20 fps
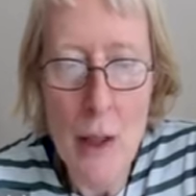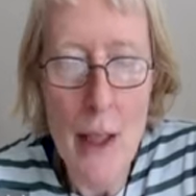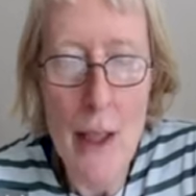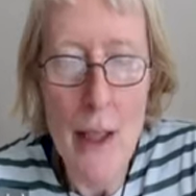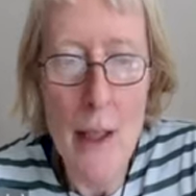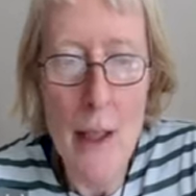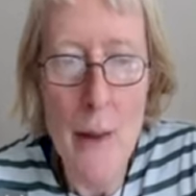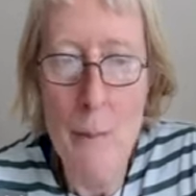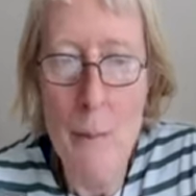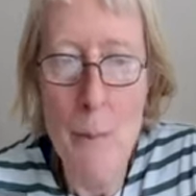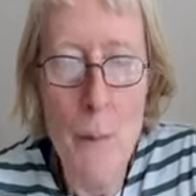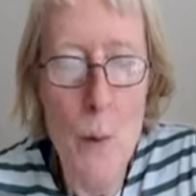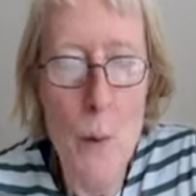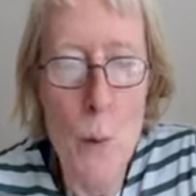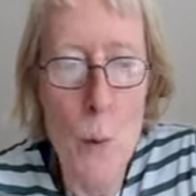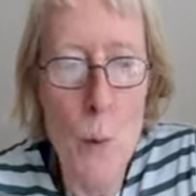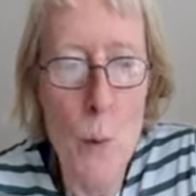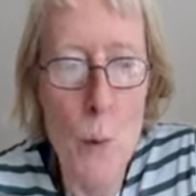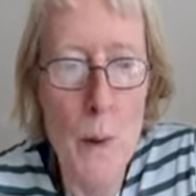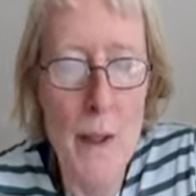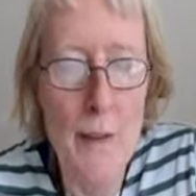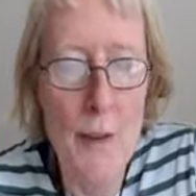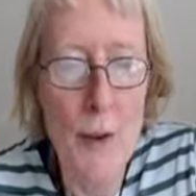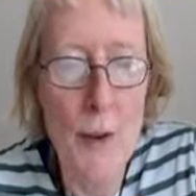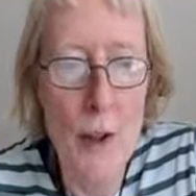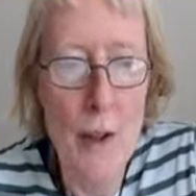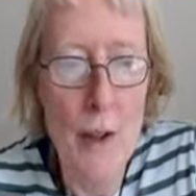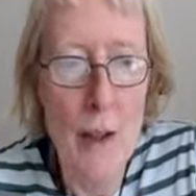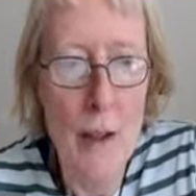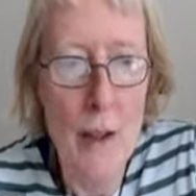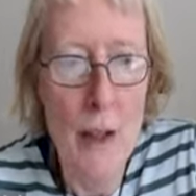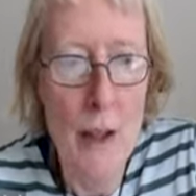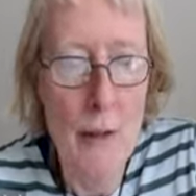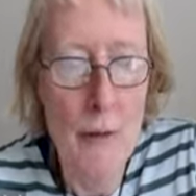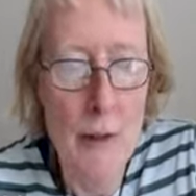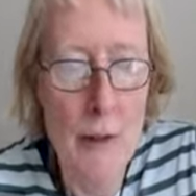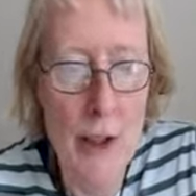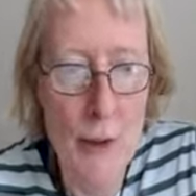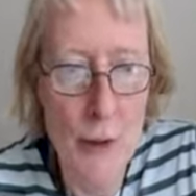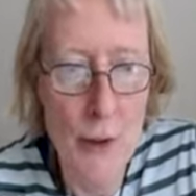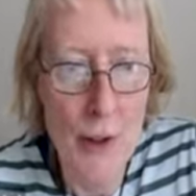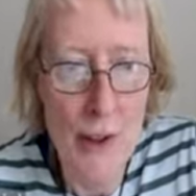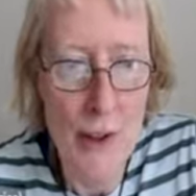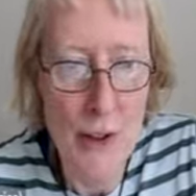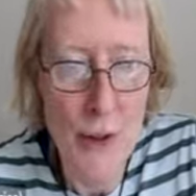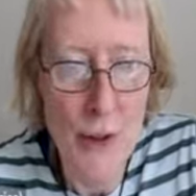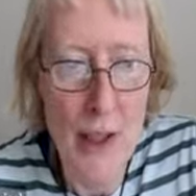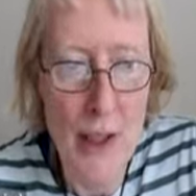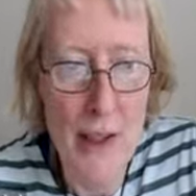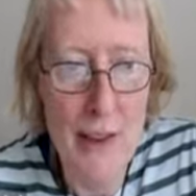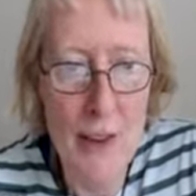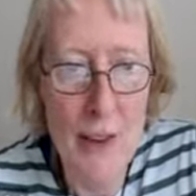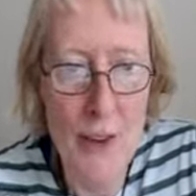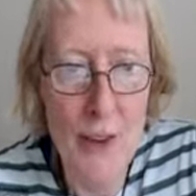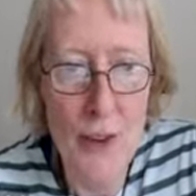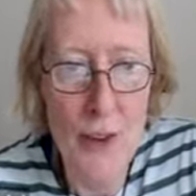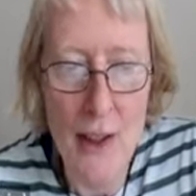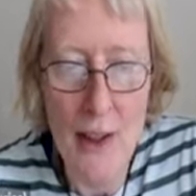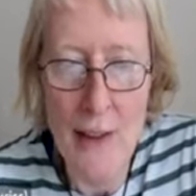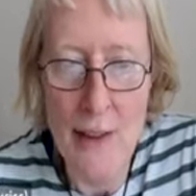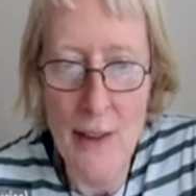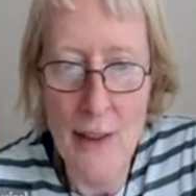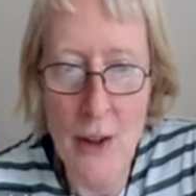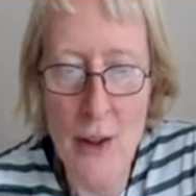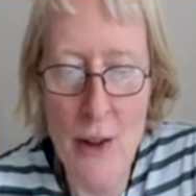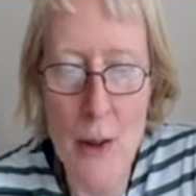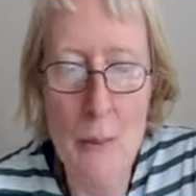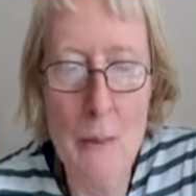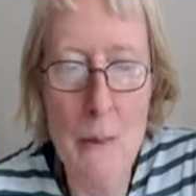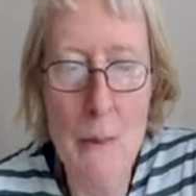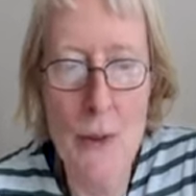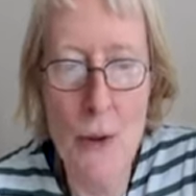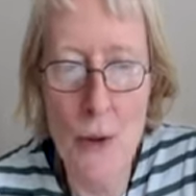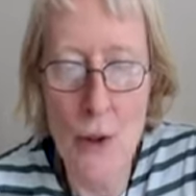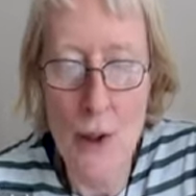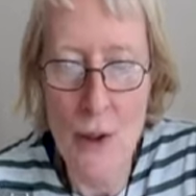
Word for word: um, who is a, a, research scientist at Durham, is,